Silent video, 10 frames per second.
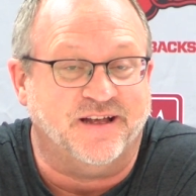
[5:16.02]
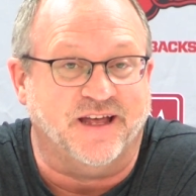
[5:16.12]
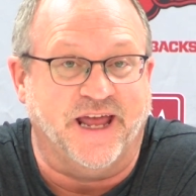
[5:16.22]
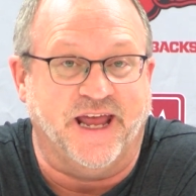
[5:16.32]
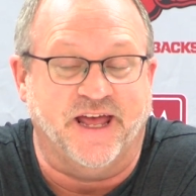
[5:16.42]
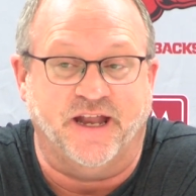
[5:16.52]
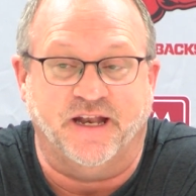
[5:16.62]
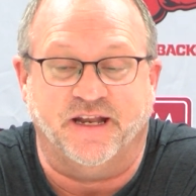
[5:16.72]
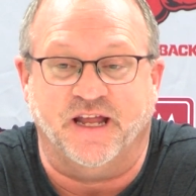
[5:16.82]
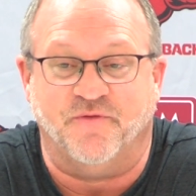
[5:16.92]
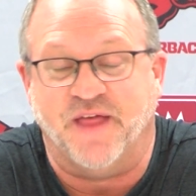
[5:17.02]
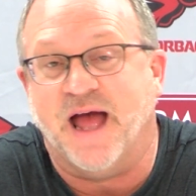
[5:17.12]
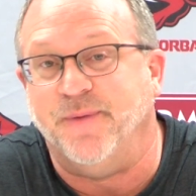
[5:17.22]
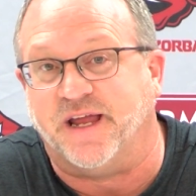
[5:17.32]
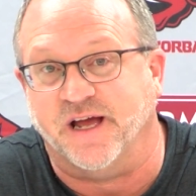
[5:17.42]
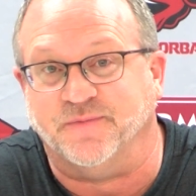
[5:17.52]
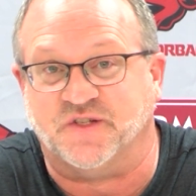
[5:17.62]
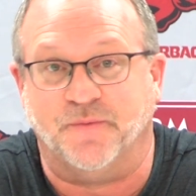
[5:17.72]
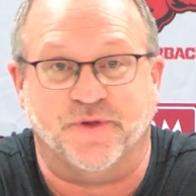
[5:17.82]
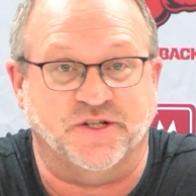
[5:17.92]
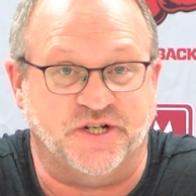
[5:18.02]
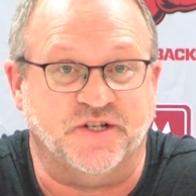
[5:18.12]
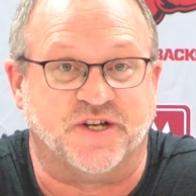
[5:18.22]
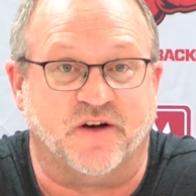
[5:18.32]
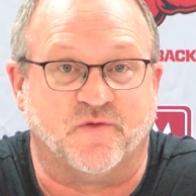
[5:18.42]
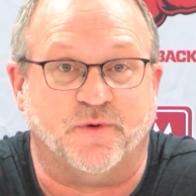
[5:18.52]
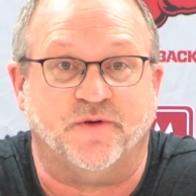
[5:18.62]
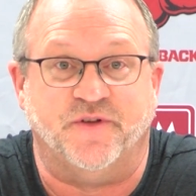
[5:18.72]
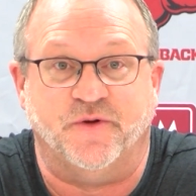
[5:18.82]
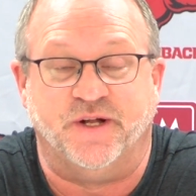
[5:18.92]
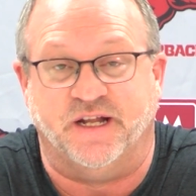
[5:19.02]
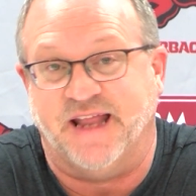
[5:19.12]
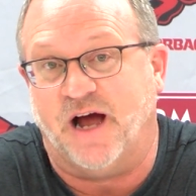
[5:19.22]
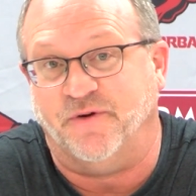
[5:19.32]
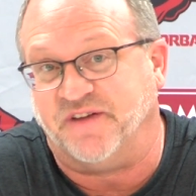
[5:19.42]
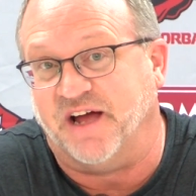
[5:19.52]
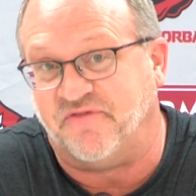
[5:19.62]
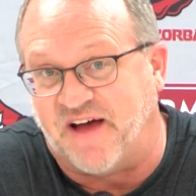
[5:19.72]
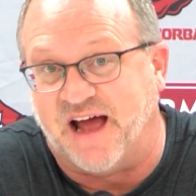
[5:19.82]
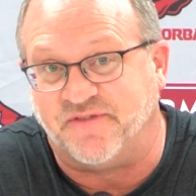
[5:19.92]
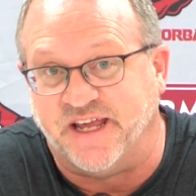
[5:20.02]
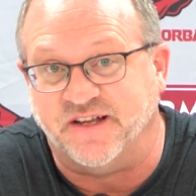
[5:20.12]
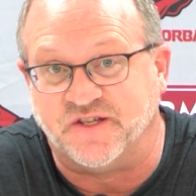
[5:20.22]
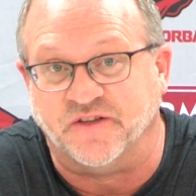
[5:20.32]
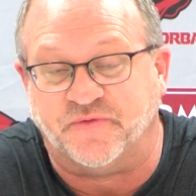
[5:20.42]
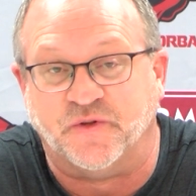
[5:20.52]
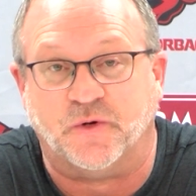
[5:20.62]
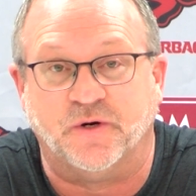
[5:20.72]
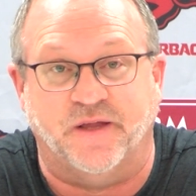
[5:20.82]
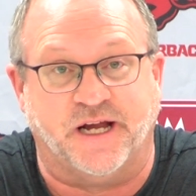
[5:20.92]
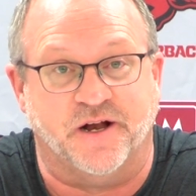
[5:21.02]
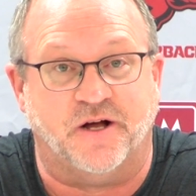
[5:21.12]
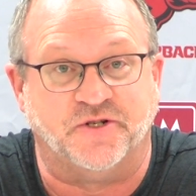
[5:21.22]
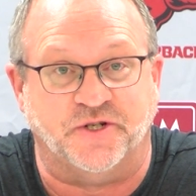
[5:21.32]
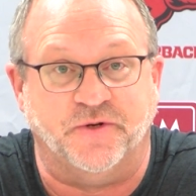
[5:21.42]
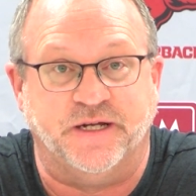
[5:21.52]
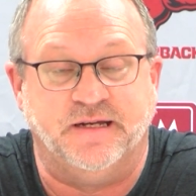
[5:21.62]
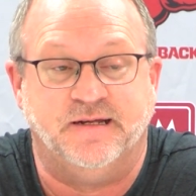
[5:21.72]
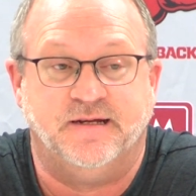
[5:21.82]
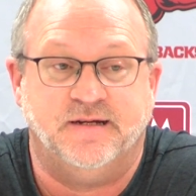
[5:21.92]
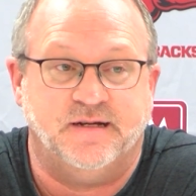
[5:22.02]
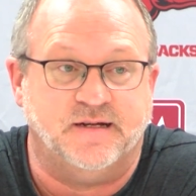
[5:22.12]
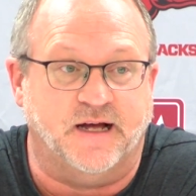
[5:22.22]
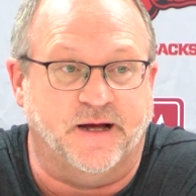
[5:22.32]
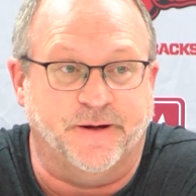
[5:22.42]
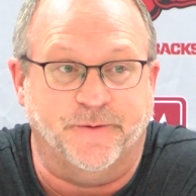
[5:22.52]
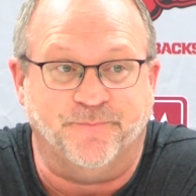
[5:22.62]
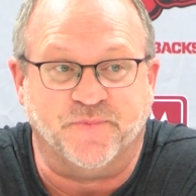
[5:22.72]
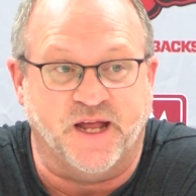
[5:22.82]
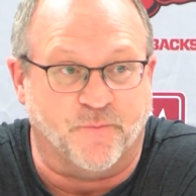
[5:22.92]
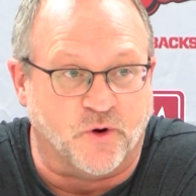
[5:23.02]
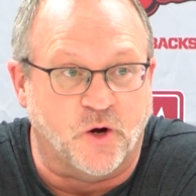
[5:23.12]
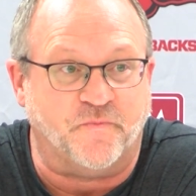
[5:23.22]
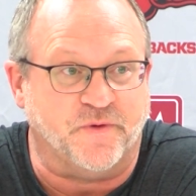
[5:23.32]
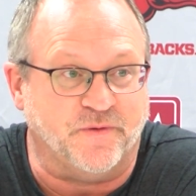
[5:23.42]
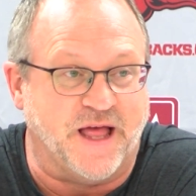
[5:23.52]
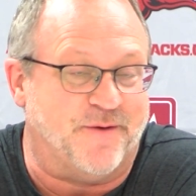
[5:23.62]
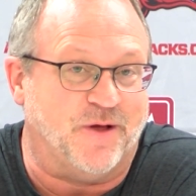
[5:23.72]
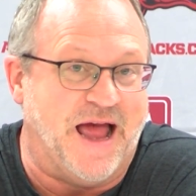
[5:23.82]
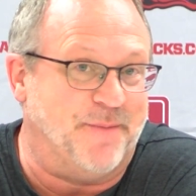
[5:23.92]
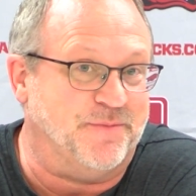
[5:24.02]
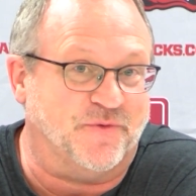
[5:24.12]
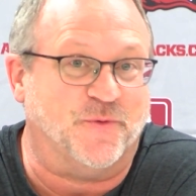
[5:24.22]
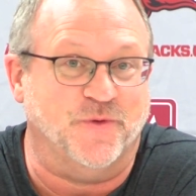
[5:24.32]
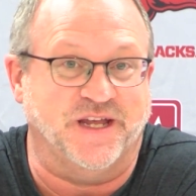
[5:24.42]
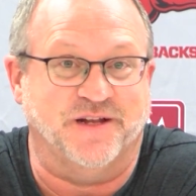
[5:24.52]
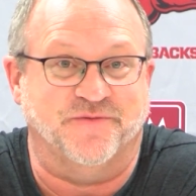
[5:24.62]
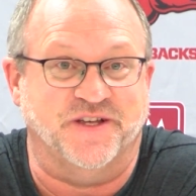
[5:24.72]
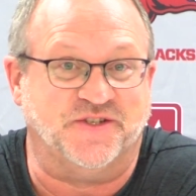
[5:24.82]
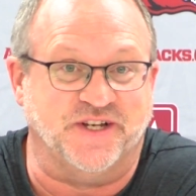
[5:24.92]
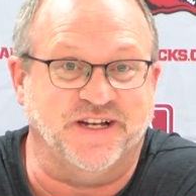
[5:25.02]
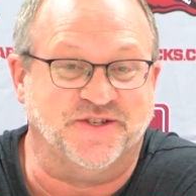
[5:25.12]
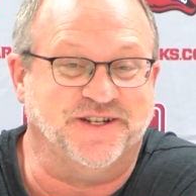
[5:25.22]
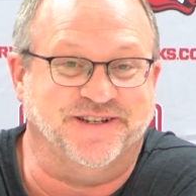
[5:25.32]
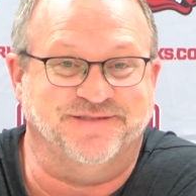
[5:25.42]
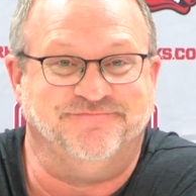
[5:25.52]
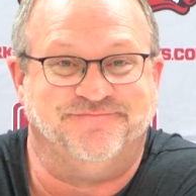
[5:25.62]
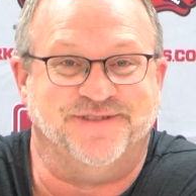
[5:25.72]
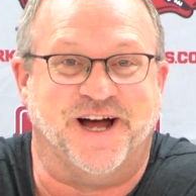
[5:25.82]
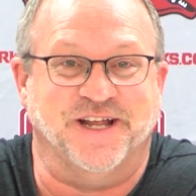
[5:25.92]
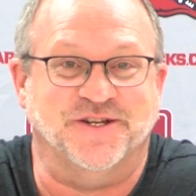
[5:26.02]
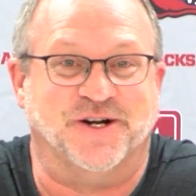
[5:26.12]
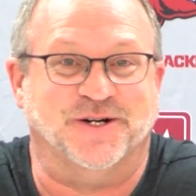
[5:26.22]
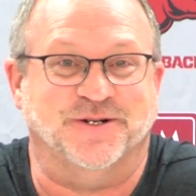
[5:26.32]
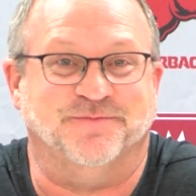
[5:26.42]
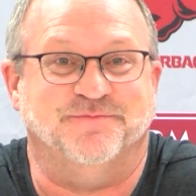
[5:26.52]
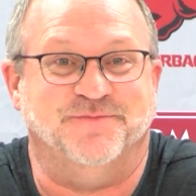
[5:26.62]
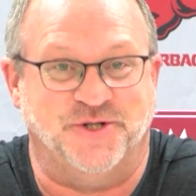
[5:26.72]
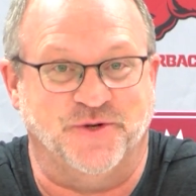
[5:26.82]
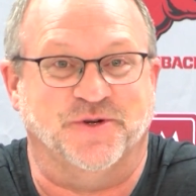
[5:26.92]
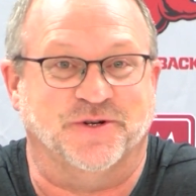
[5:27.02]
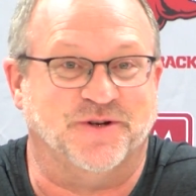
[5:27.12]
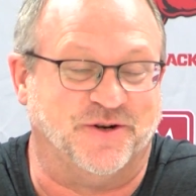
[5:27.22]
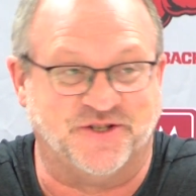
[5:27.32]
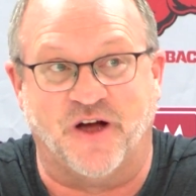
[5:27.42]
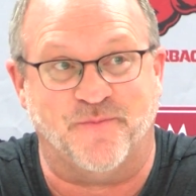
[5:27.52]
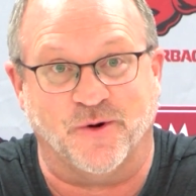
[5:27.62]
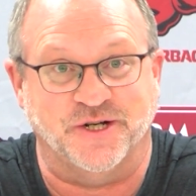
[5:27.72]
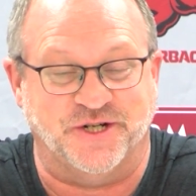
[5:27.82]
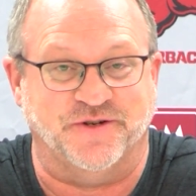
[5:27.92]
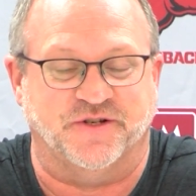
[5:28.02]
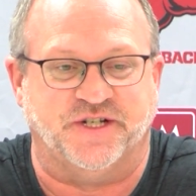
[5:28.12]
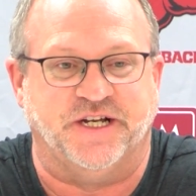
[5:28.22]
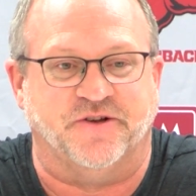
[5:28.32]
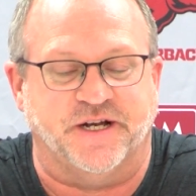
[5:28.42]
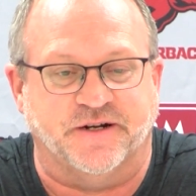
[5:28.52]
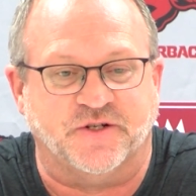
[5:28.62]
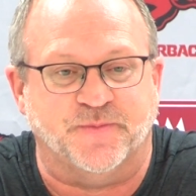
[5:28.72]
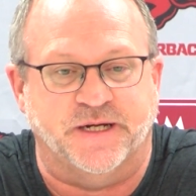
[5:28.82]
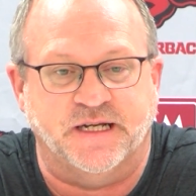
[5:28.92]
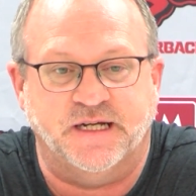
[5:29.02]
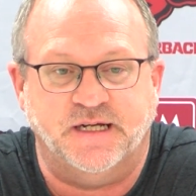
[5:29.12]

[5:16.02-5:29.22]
And if that becomes something she's comfortable of doing, and now we've got five kids on the floor that can all shoot it, and we're hopeful that will happen before the end of this season and not into her junior or sophomore and junior and senior years. But